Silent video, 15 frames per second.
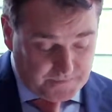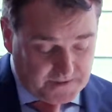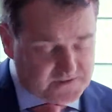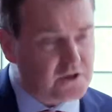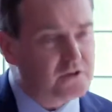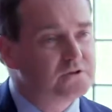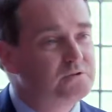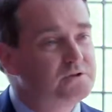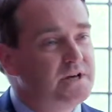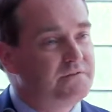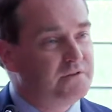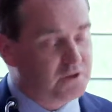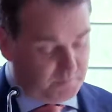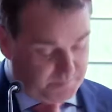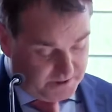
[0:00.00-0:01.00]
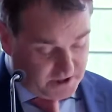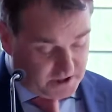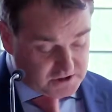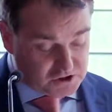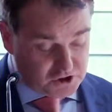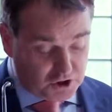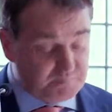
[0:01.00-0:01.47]
It's also difficult
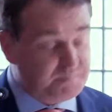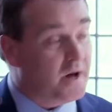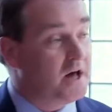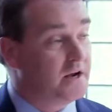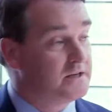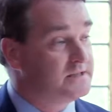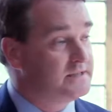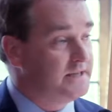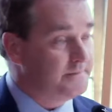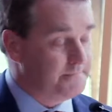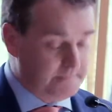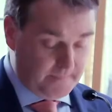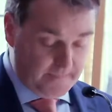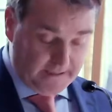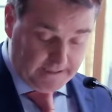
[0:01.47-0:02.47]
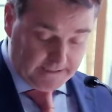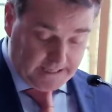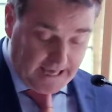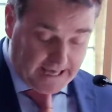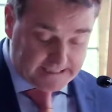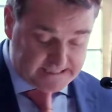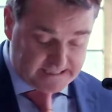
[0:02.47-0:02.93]
because good policy
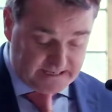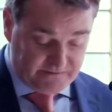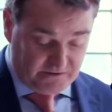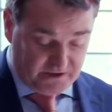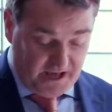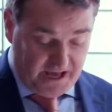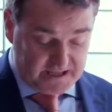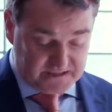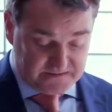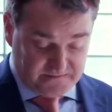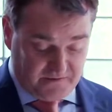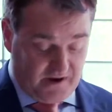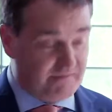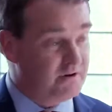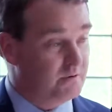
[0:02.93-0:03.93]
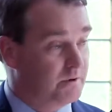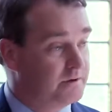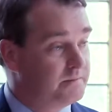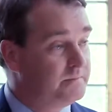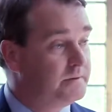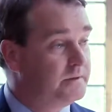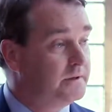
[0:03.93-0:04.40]
can't deliver gains for everyone.